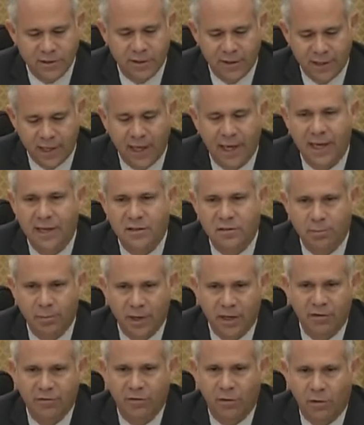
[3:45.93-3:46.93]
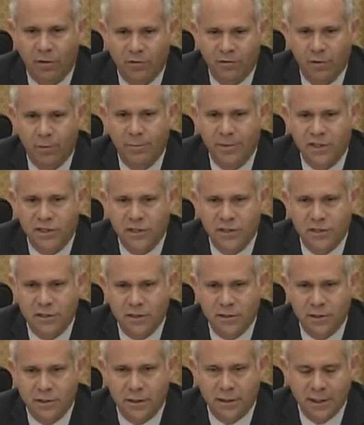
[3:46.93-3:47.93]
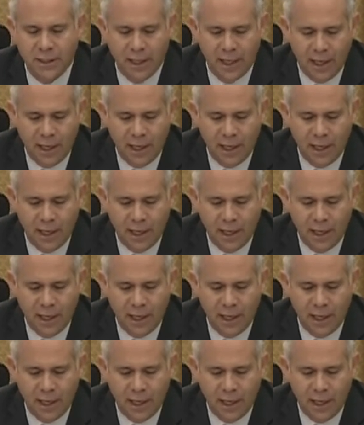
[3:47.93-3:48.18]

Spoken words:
that has meant for businesses, and